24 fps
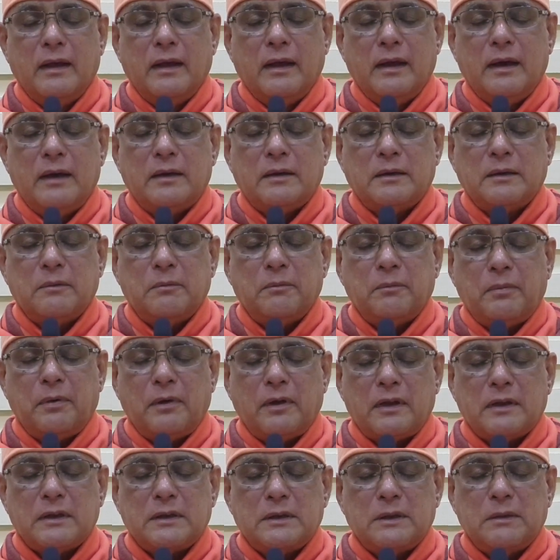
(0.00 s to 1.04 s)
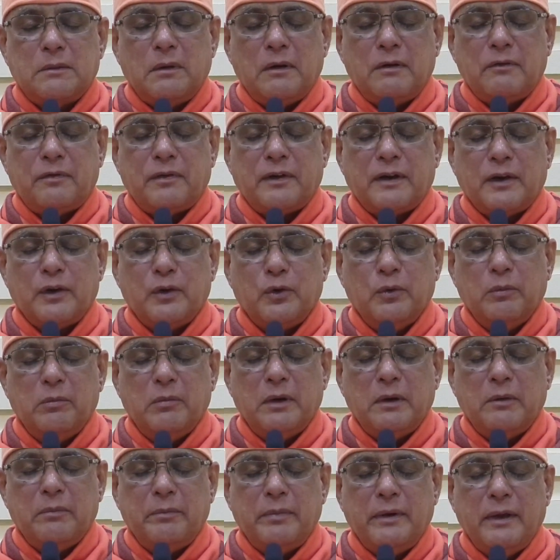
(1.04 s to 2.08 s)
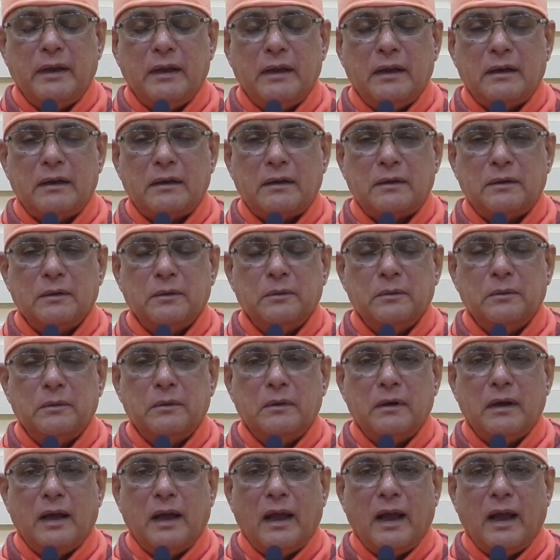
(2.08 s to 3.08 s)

it is impossible for a human being to